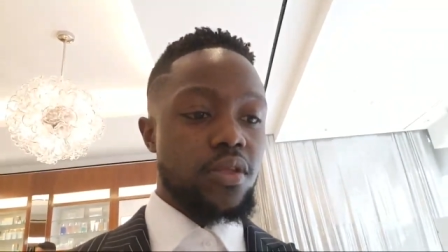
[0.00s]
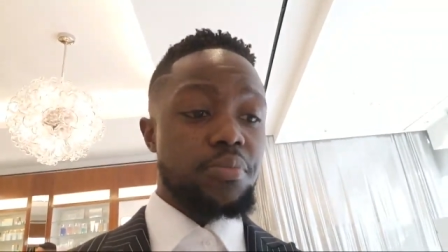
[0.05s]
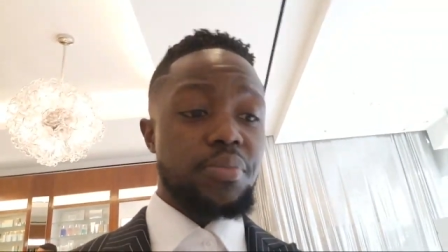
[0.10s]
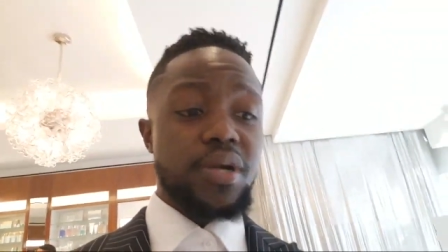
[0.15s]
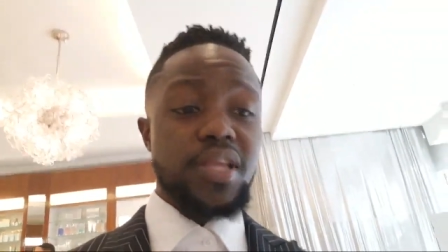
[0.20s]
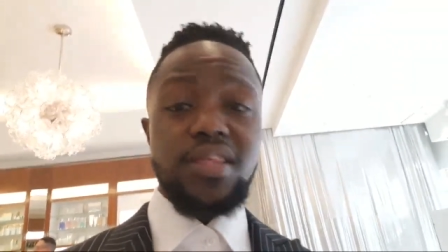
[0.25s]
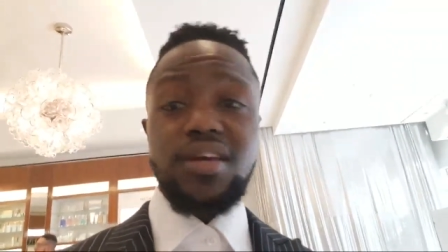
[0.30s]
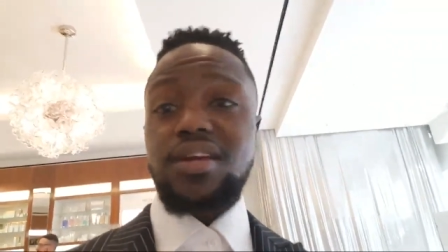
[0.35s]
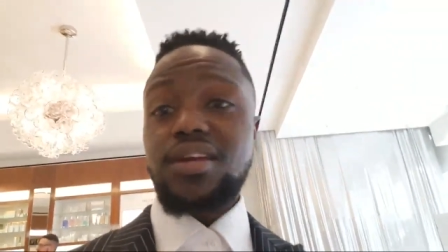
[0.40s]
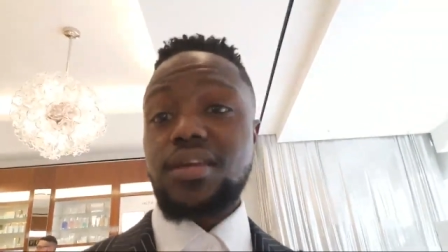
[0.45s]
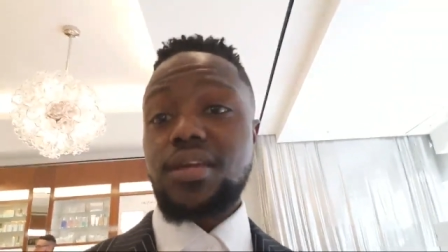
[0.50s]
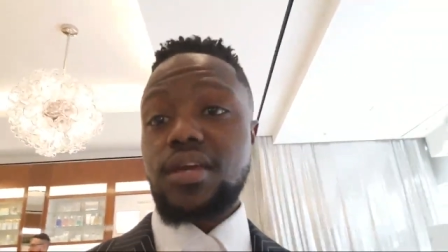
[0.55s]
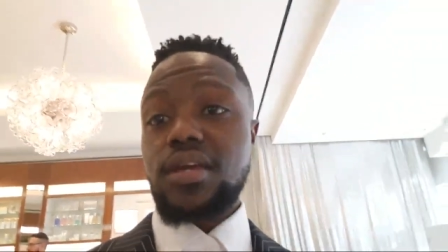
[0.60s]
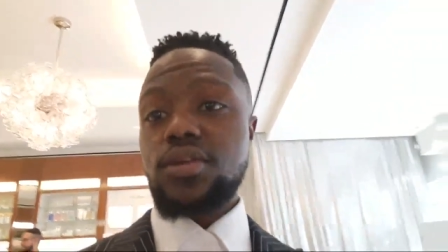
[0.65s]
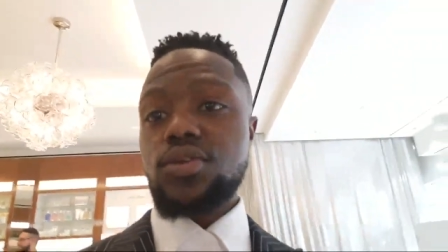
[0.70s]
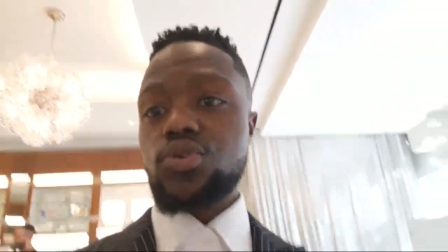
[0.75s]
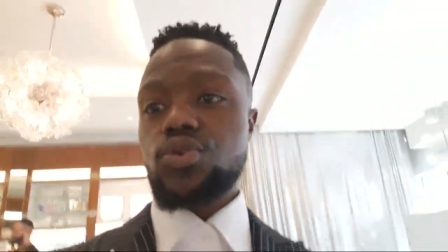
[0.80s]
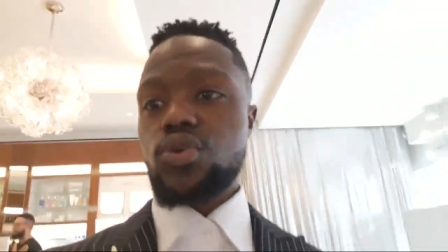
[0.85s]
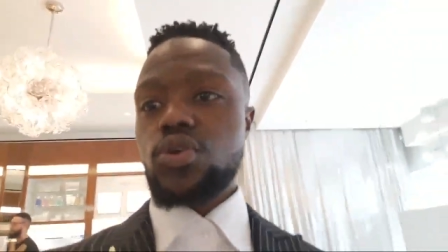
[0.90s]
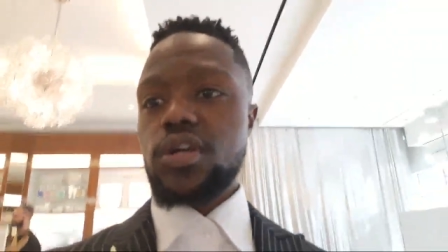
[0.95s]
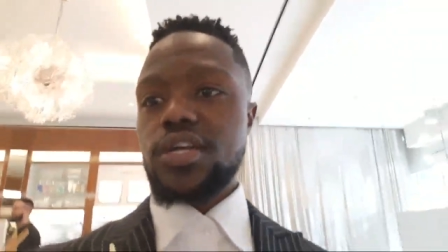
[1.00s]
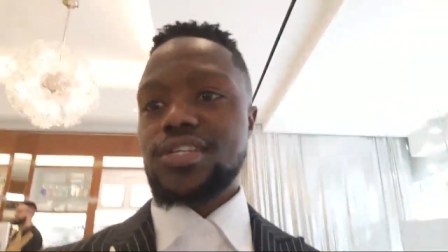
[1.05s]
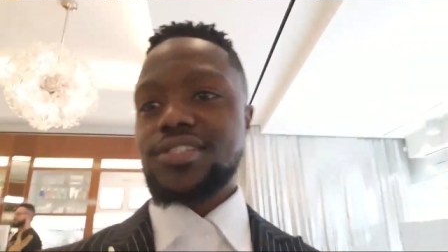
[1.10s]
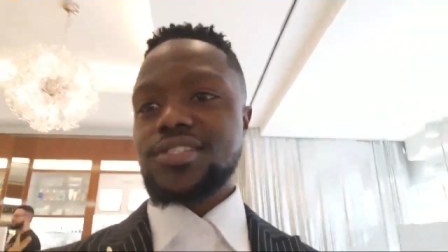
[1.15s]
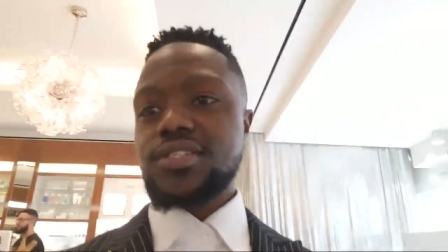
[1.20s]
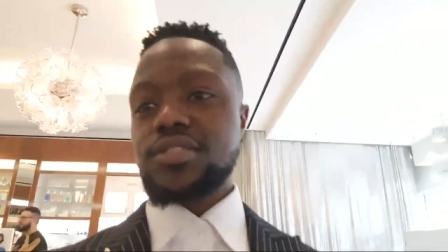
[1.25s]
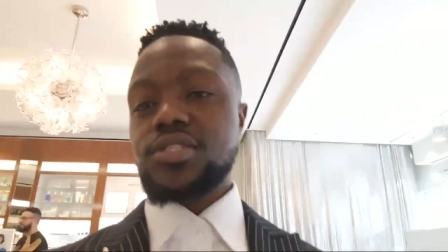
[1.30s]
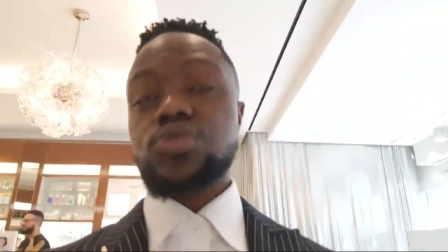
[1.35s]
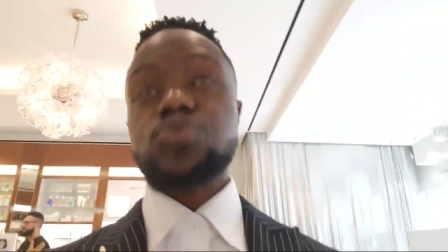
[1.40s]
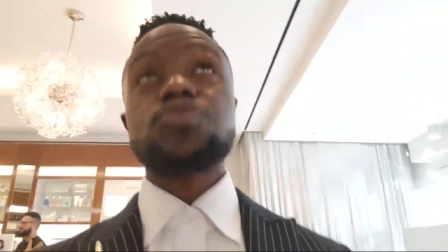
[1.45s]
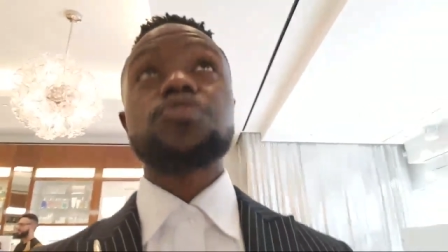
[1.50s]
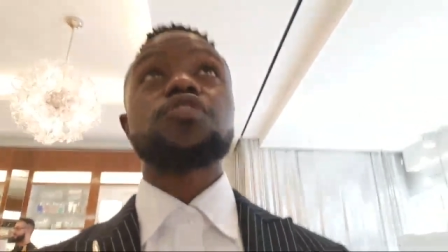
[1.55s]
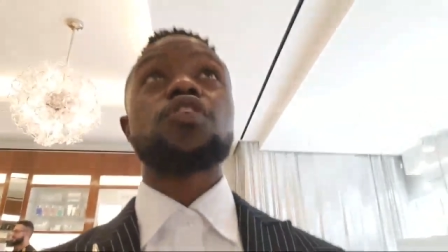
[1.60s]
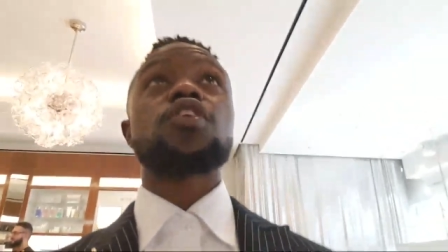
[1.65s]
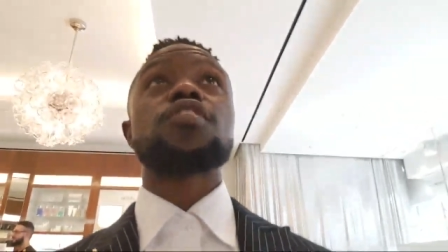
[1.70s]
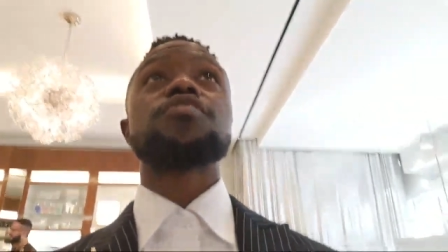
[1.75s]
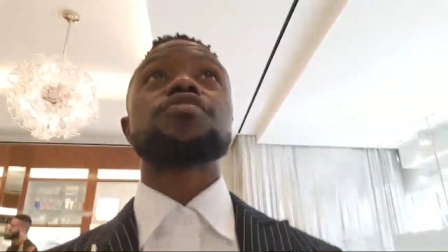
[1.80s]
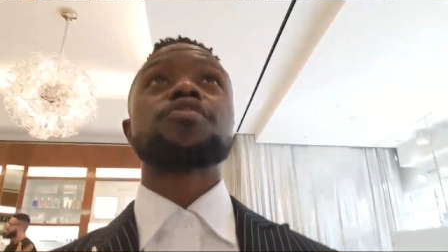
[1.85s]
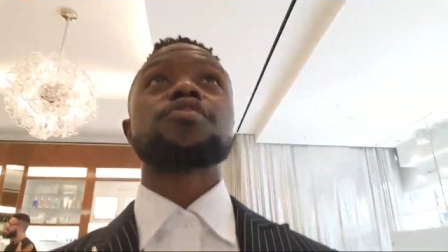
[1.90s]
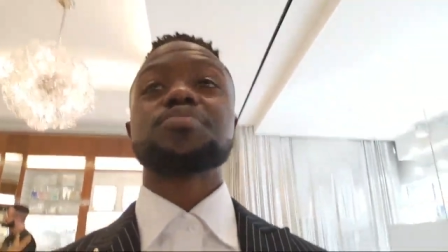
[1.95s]
but then again, New York isn't too
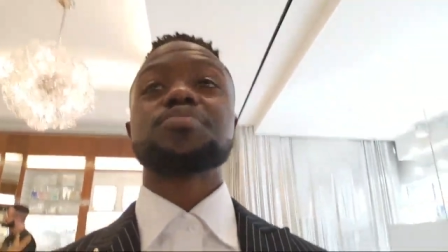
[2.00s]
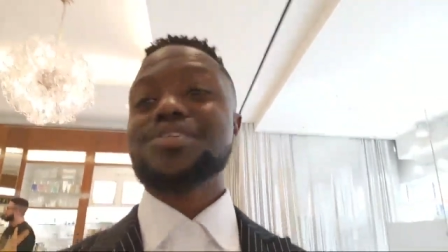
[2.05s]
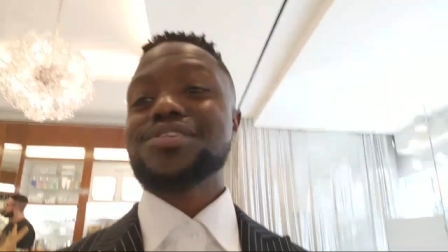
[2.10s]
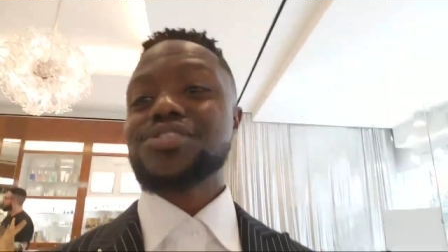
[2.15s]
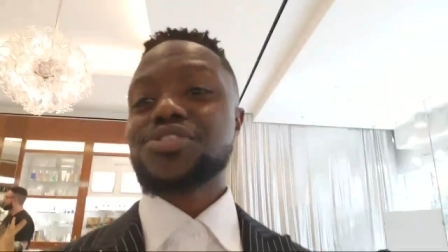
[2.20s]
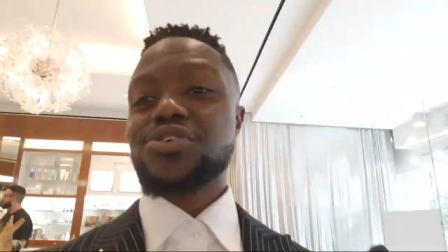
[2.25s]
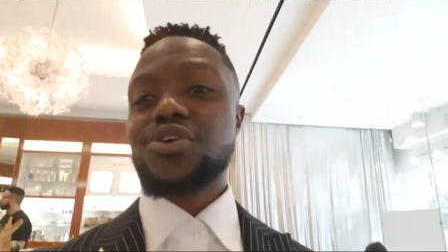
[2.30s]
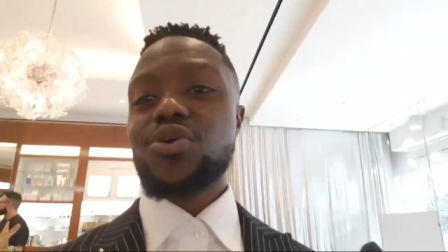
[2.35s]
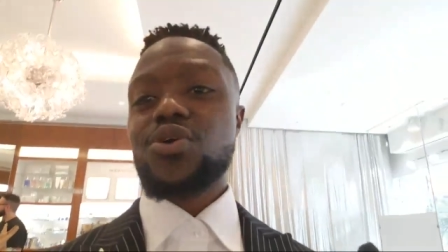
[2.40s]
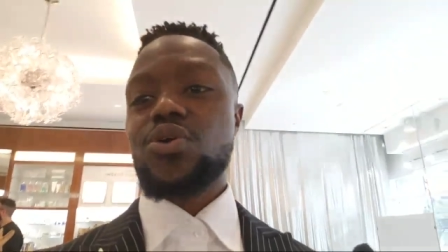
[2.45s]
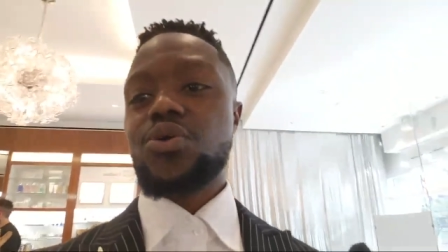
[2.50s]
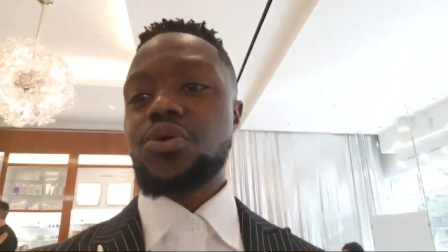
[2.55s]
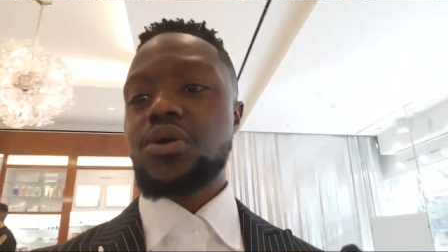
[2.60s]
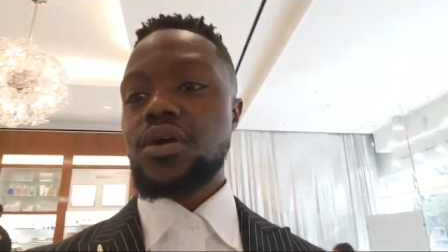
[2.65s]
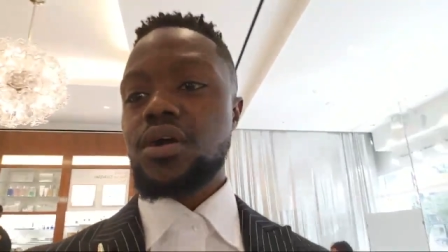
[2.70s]
far from me, so